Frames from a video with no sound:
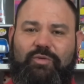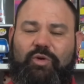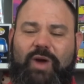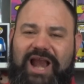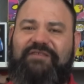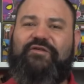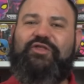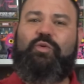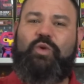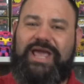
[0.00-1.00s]
We're ready for
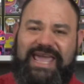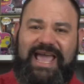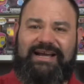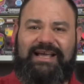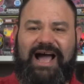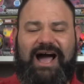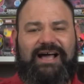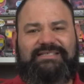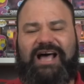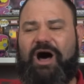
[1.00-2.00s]
the weekend,
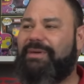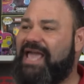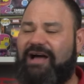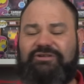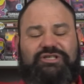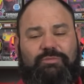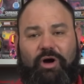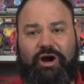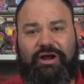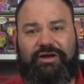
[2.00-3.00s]
guys. I'll be out
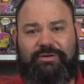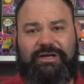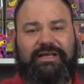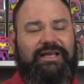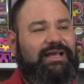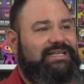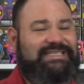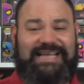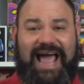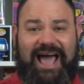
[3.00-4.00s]
tomorrow,
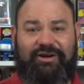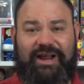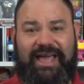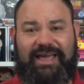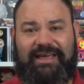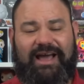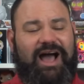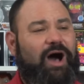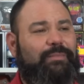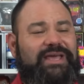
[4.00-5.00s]
Saturday.
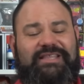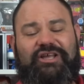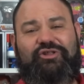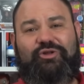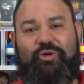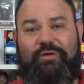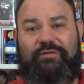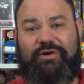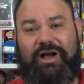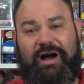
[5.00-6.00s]
I'll be at the
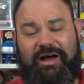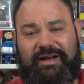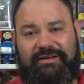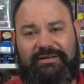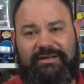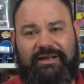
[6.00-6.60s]
Louisville Con